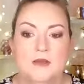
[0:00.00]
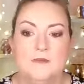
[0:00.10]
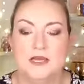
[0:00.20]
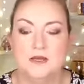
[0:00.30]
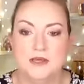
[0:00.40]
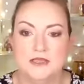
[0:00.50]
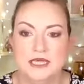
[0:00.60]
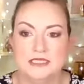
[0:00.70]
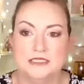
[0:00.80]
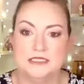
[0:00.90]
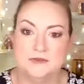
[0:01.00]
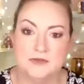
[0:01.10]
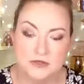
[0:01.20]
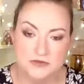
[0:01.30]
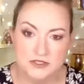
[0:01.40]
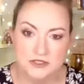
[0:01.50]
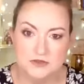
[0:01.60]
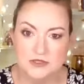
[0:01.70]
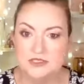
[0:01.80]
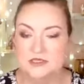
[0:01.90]
But anyway, that's just something else I do
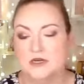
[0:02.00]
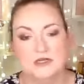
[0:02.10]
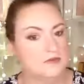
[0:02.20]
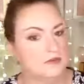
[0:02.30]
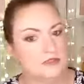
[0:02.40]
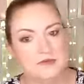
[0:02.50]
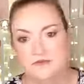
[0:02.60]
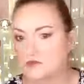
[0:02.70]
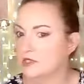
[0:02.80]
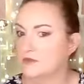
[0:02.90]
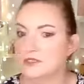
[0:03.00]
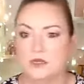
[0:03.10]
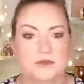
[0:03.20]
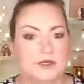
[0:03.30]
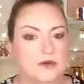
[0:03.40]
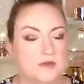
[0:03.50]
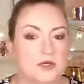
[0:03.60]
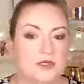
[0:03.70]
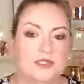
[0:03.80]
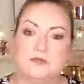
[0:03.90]
on the side, as well as my full-time job, my
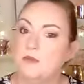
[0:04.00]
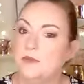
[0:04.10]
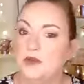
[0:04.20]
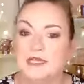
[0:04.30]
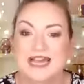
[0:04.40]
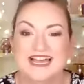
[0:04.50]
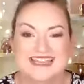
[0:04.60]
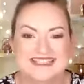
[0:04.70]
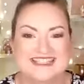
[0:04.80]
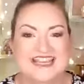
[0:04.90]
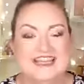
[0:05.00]
criminology, my podcast,